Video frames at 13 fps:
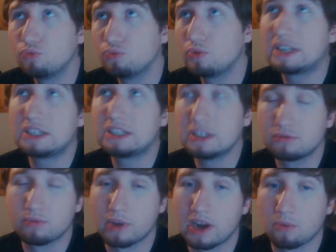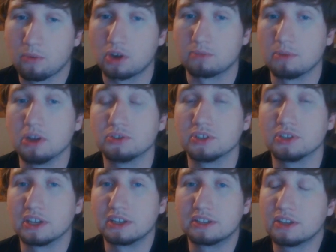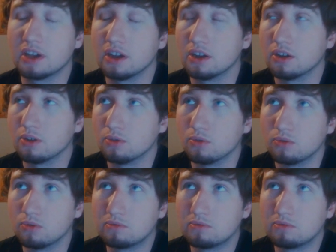which is when I work mostly. So,